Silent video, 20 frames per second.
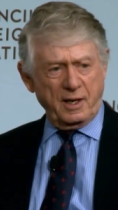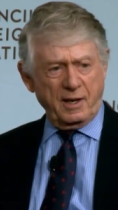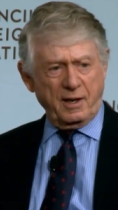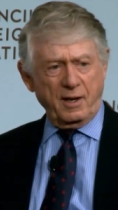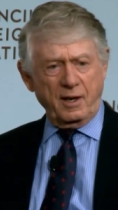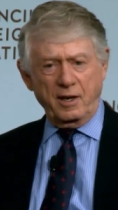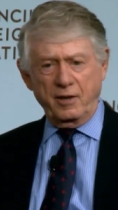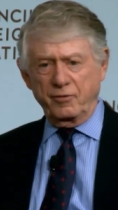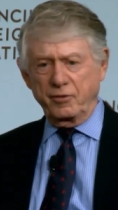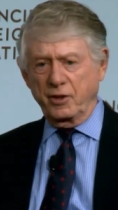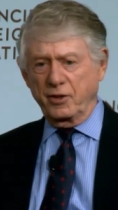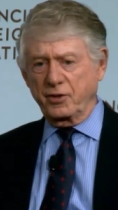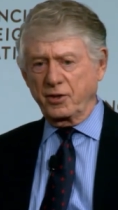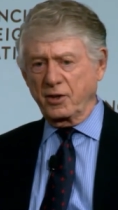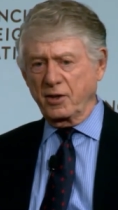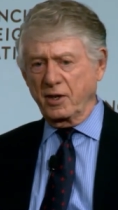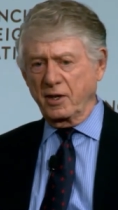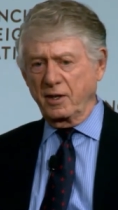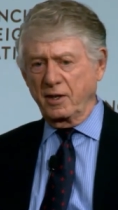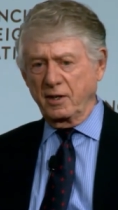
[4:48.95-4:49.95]
at
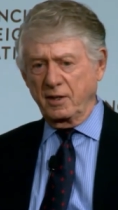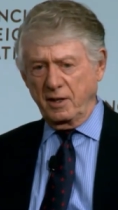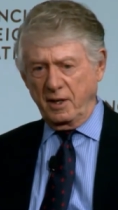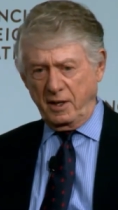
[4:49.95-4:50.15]
11:30 at